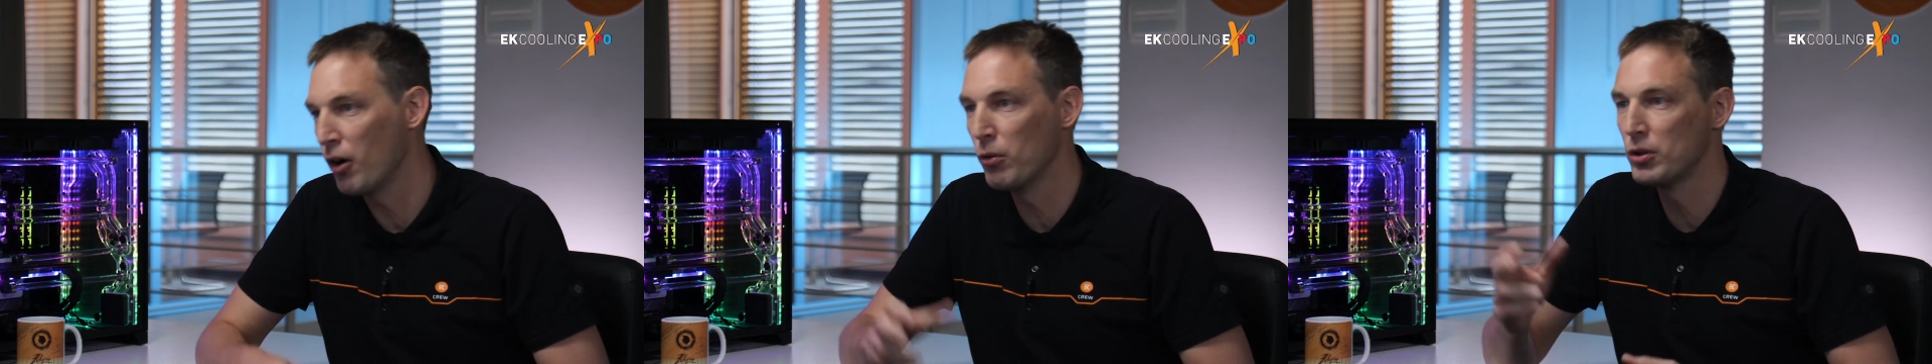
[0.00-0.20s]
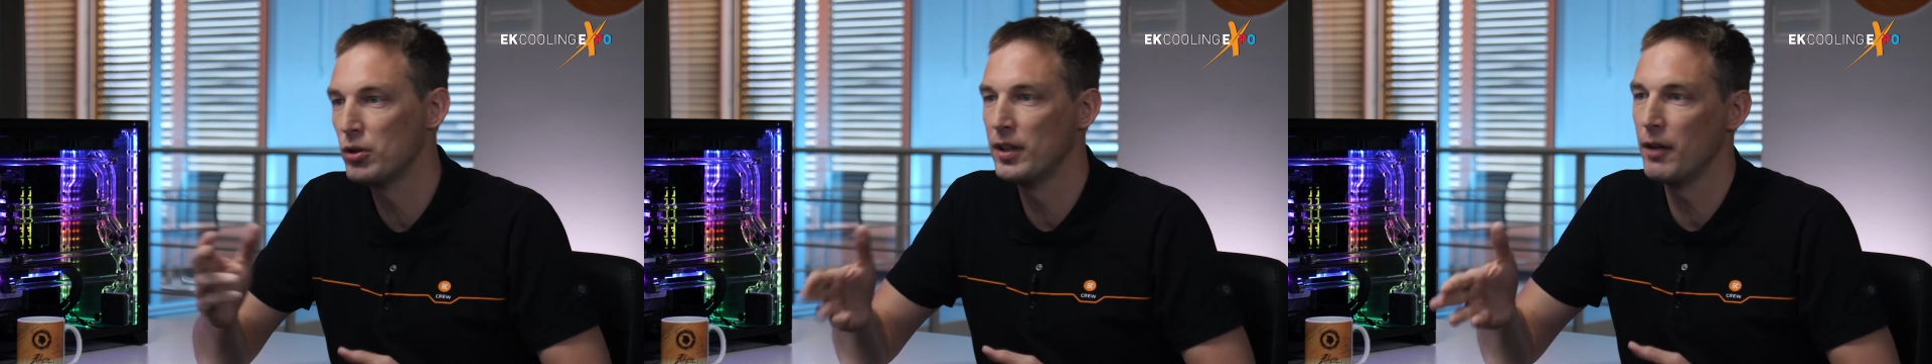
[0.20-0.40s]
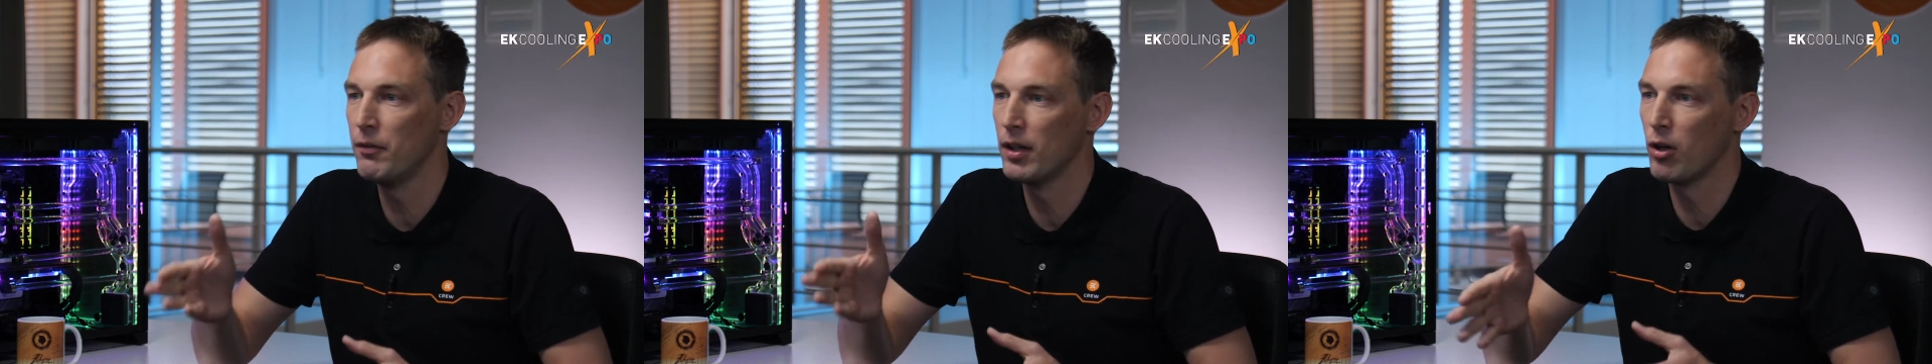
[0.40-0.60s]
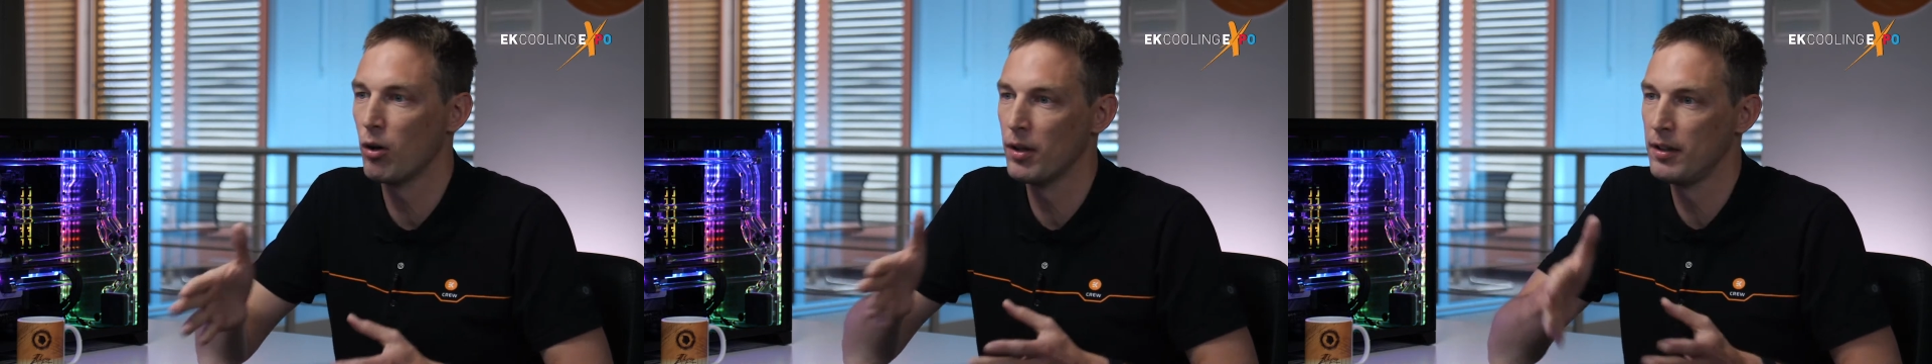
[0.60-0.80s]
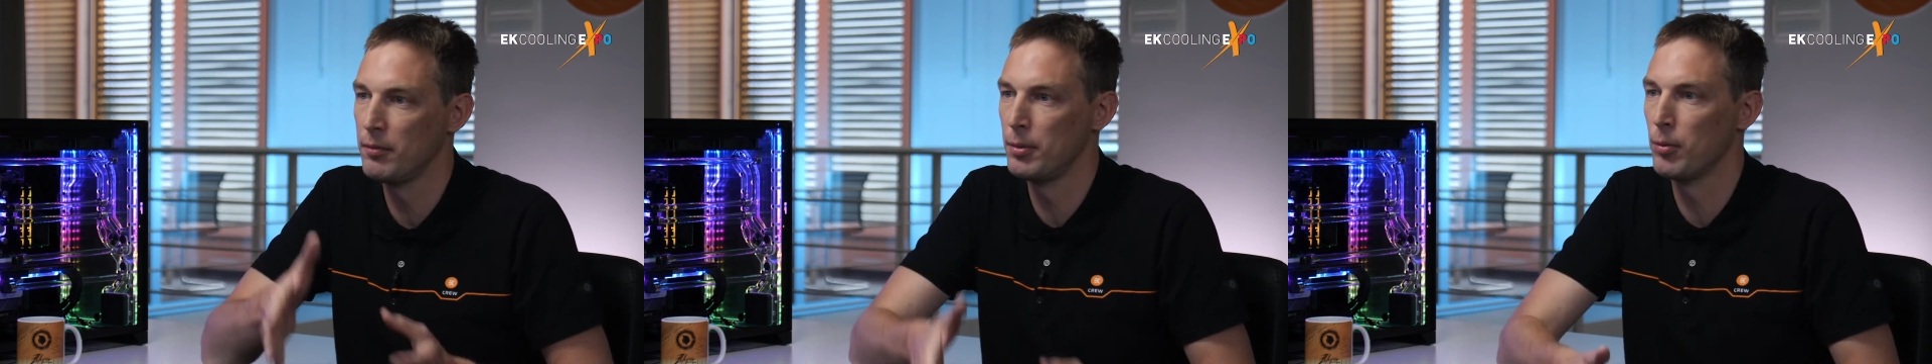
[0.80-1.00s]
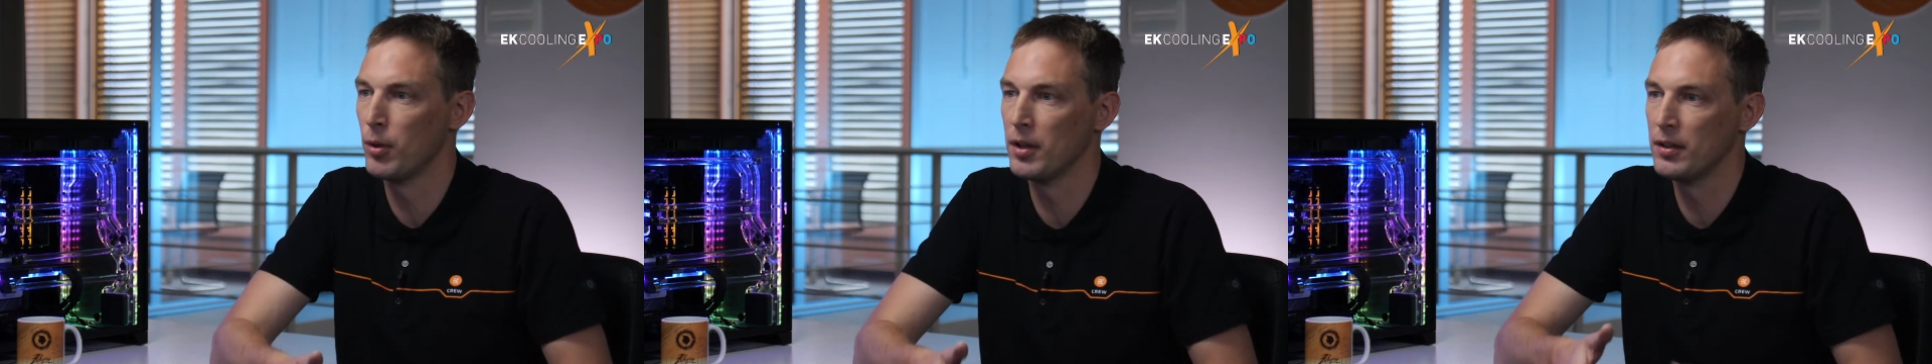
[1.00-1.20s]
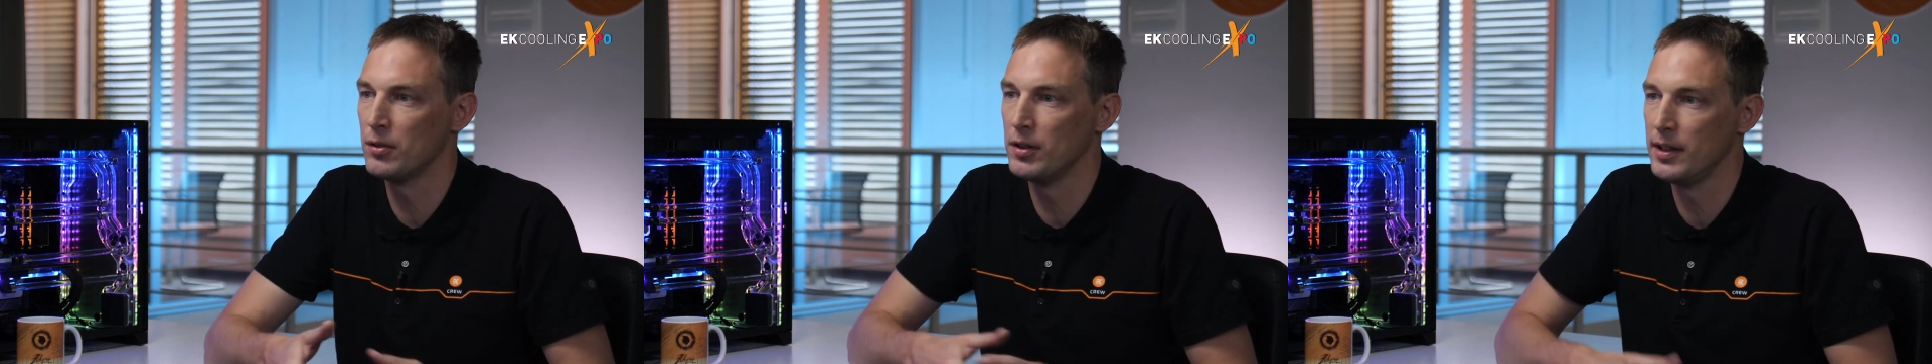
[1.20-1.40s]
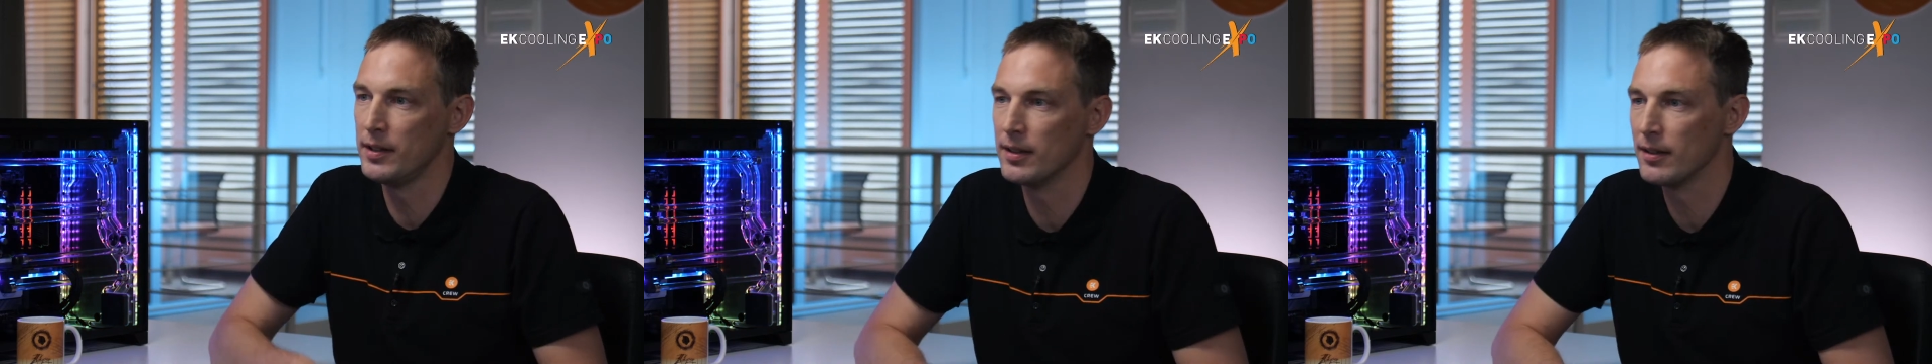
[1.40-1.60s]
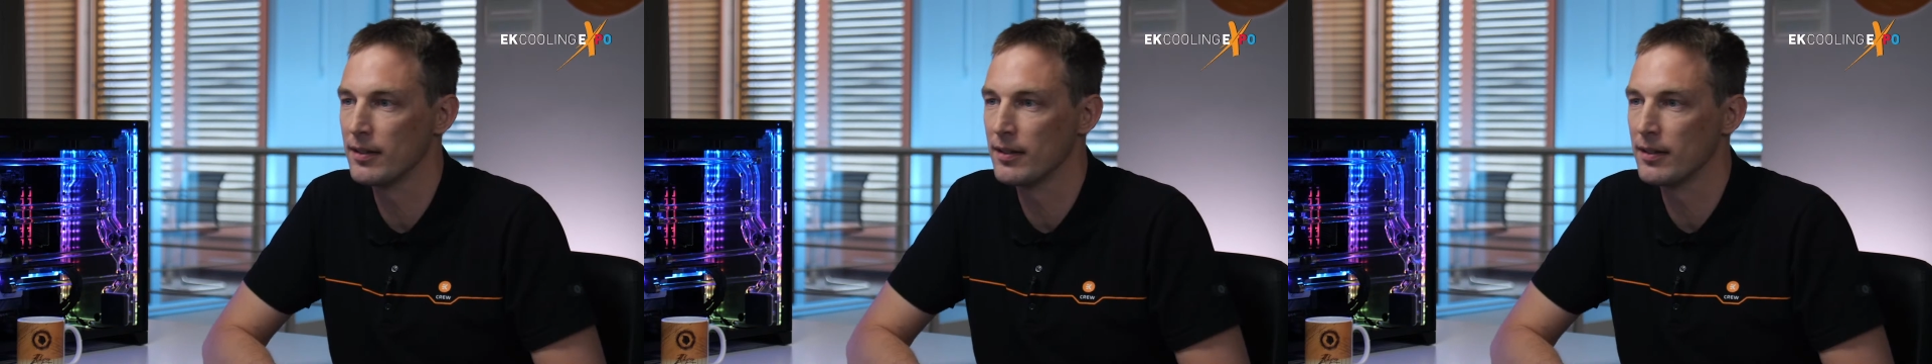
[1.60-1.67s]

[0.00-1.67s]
today we'll go a little bit more into details.